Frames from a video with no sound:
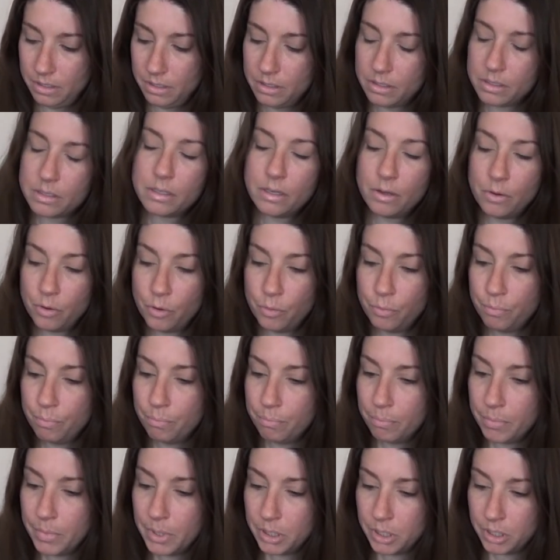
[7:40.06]
so
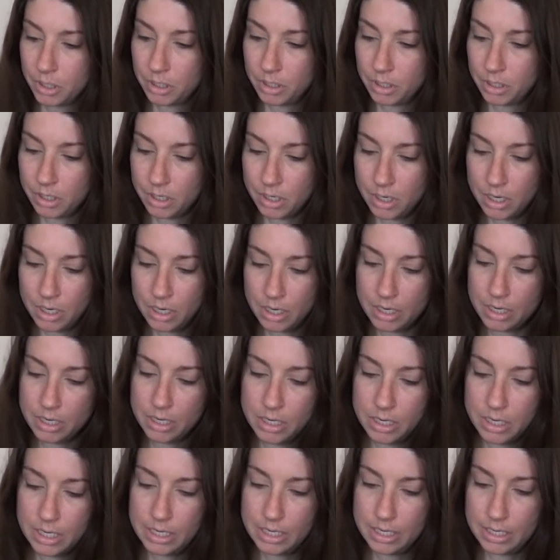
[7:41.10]
myrrh
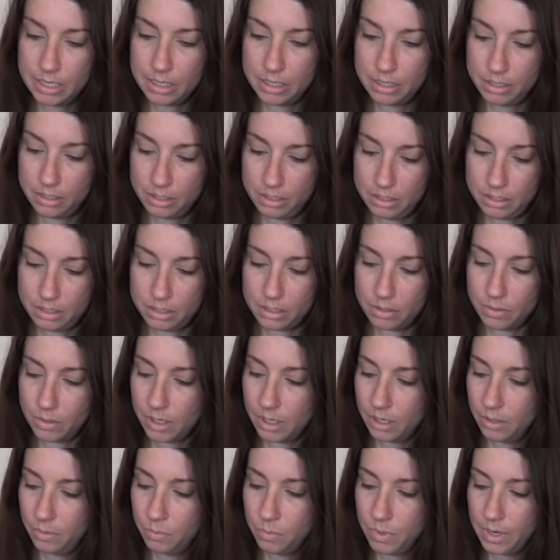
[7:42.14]
is,
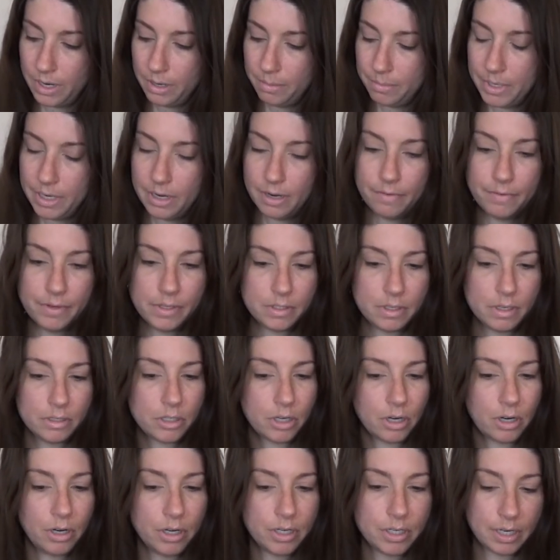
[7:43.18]
okay, why am I having such a
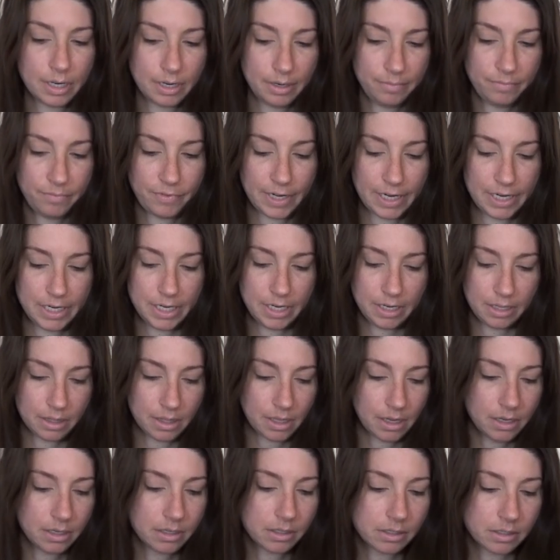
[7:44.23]
hard time finding
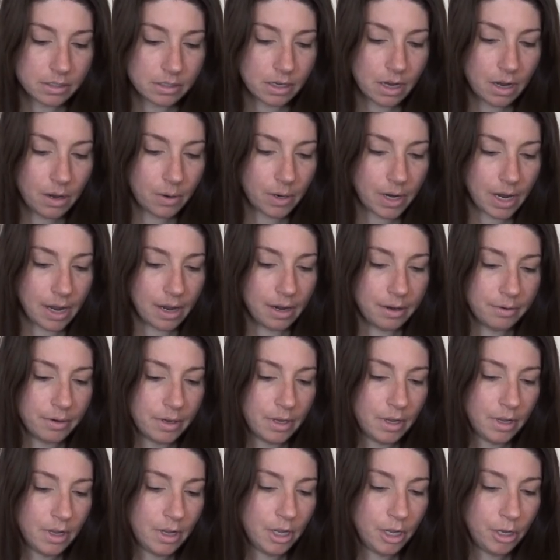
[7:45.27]
things? Okay,
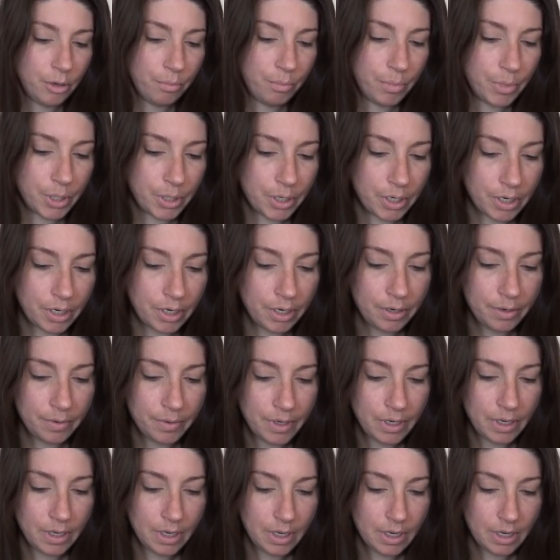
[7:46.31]
myrrh
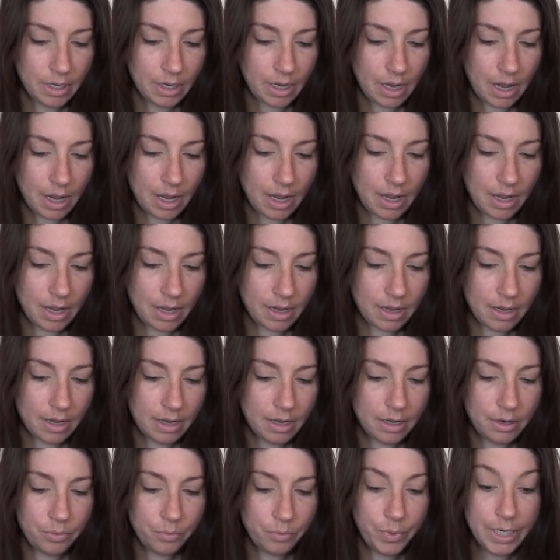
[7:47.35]

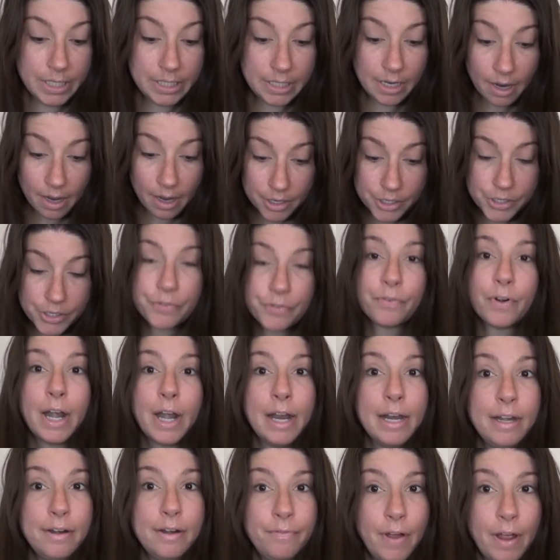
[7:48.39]
uh, retails for
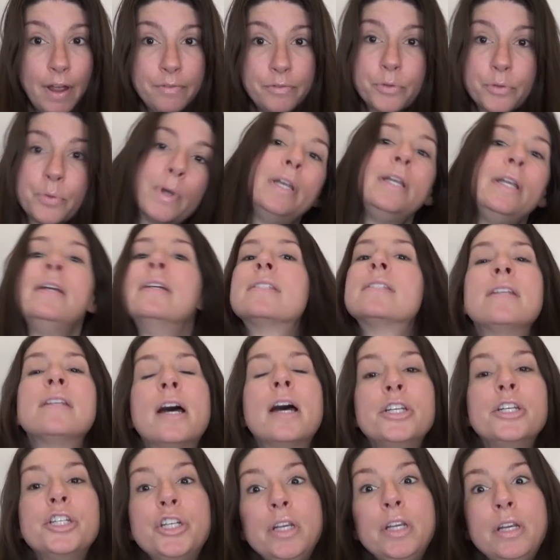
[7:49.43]
eighty-five twenty. It's
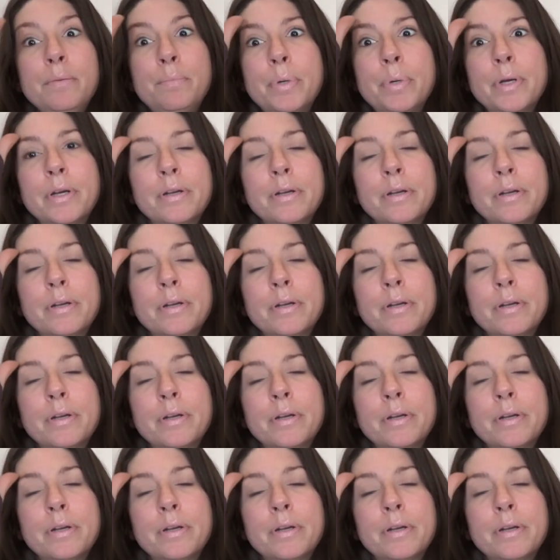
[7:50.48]
not cheap,